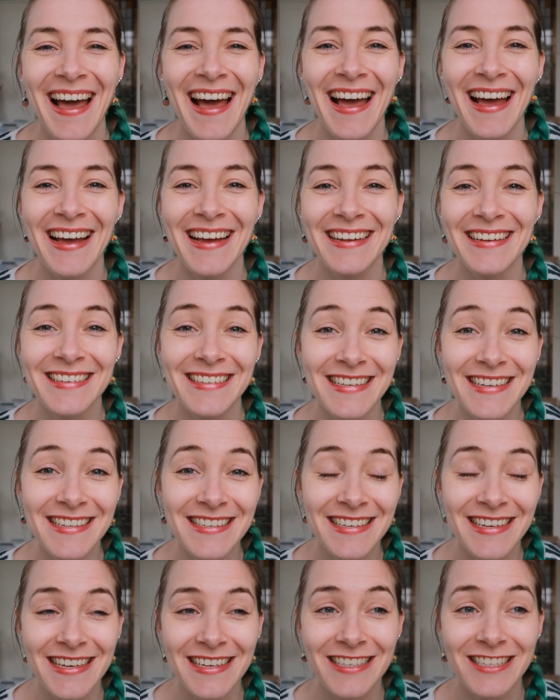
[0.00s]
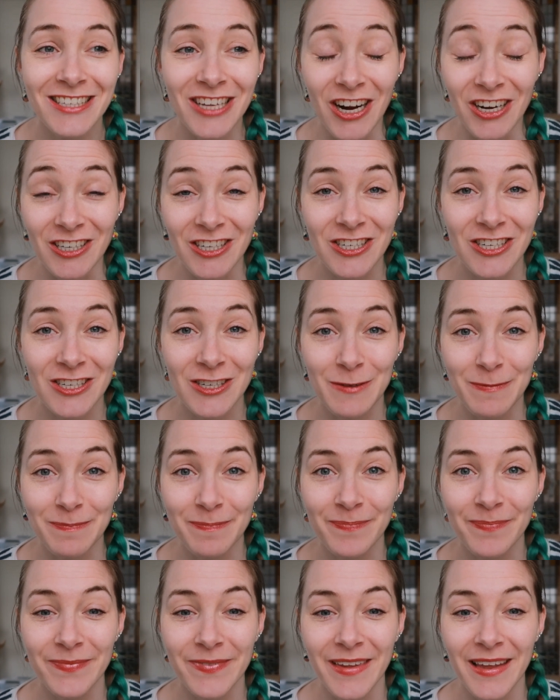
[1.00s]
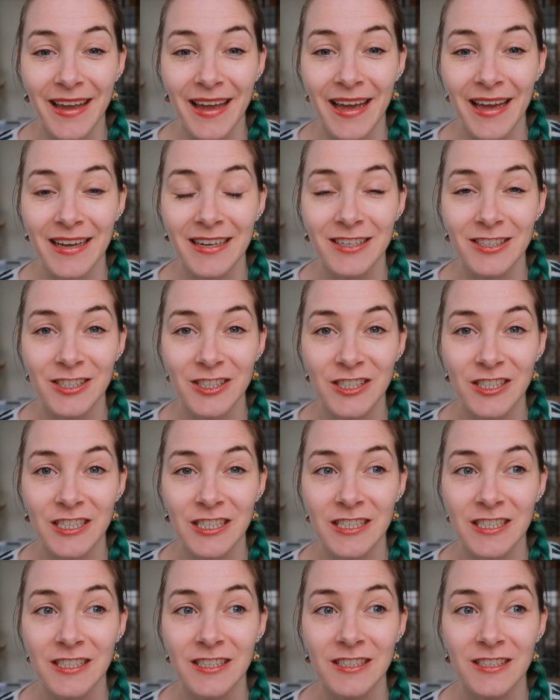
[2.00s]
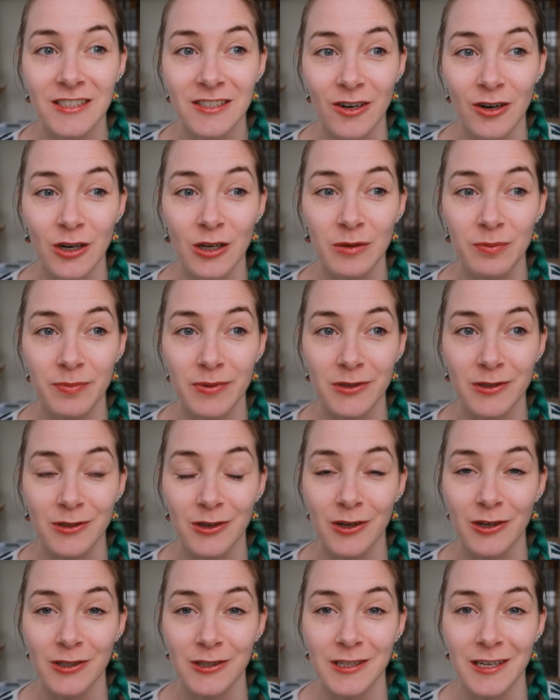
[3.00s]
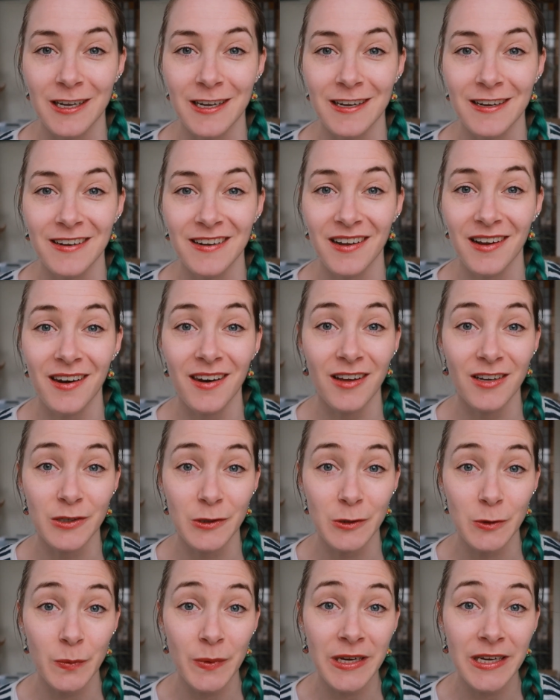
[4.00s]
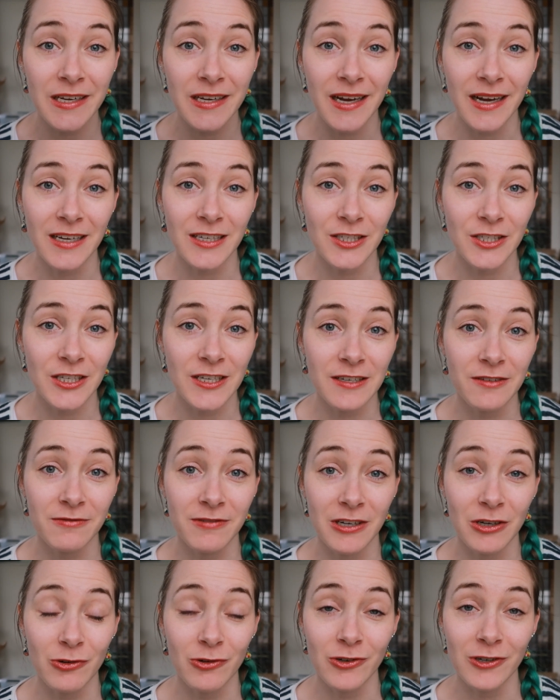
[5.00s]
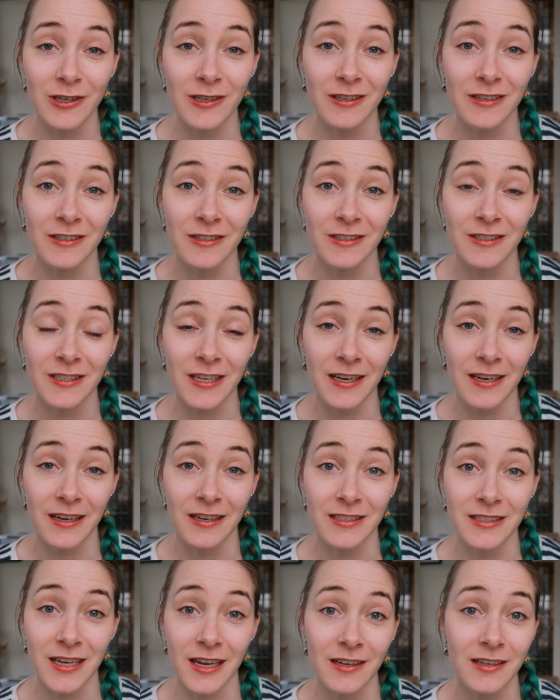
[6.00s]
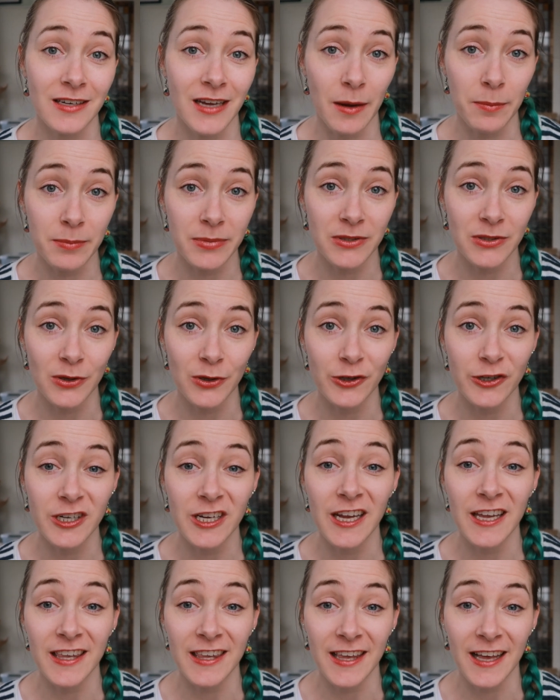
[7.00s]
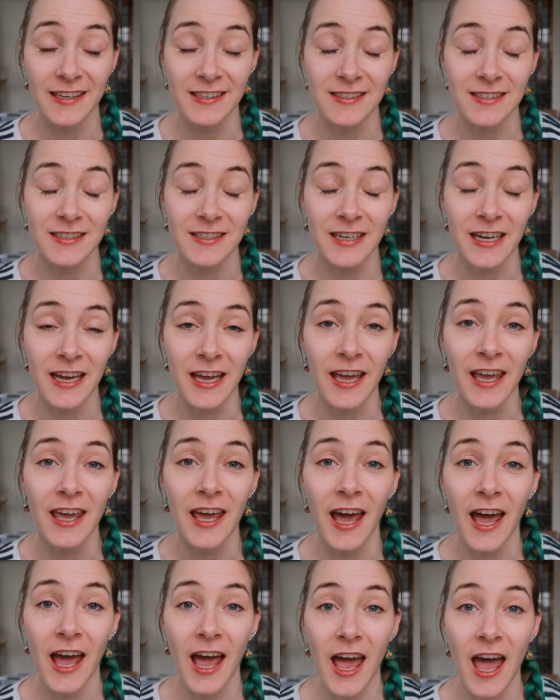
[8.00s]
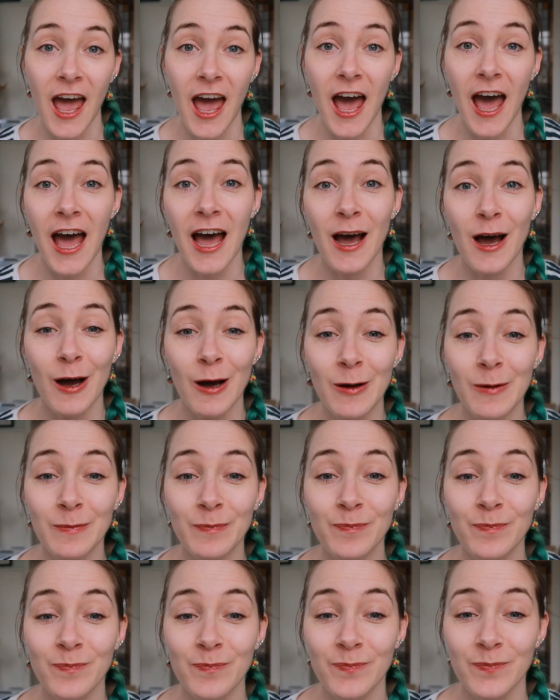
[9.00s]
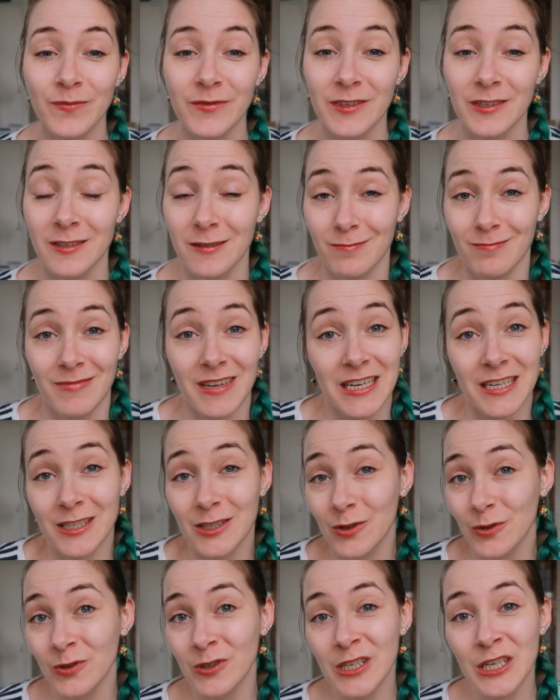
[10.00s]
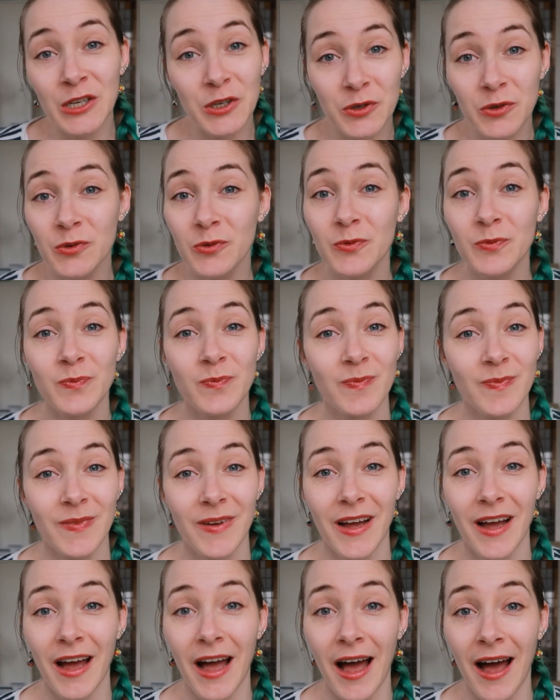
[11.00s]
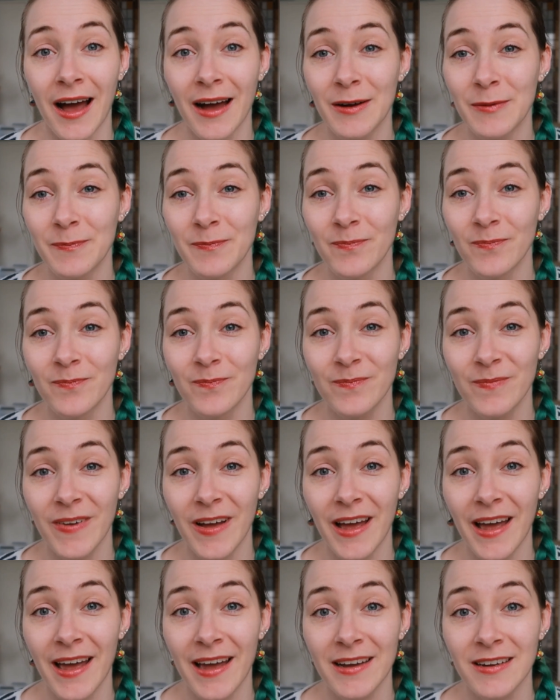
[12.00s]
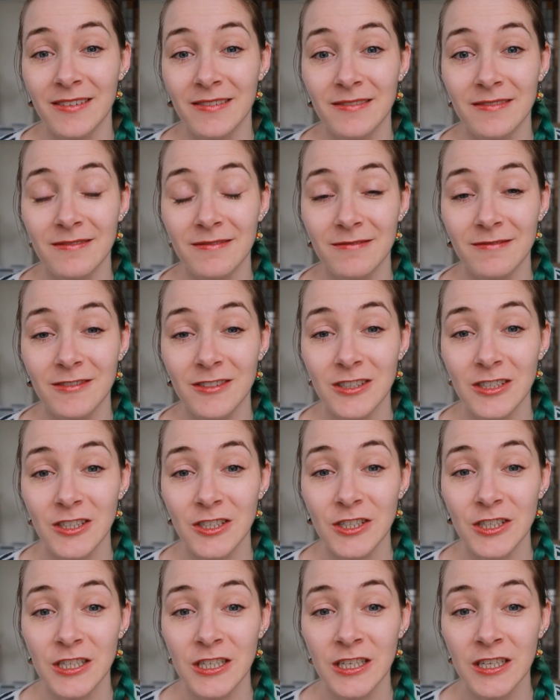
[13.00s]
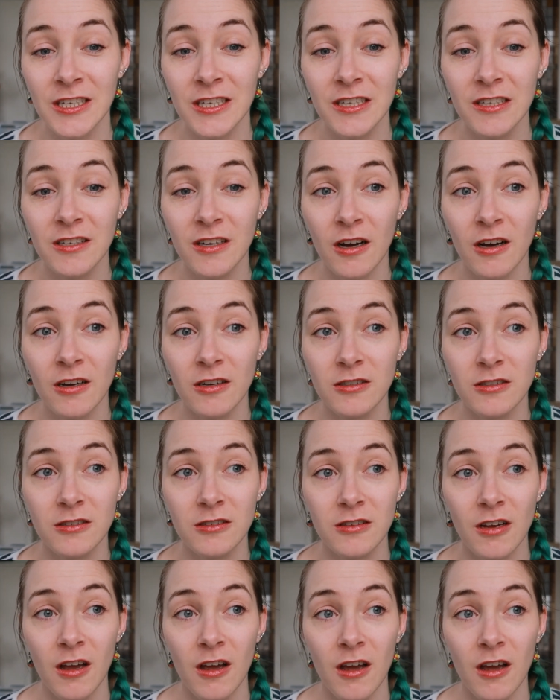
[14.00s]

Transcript: Sietske is Dutch, and she started podcasting last week, and she recorded her 2nd episode yesterday. It's all new, and she does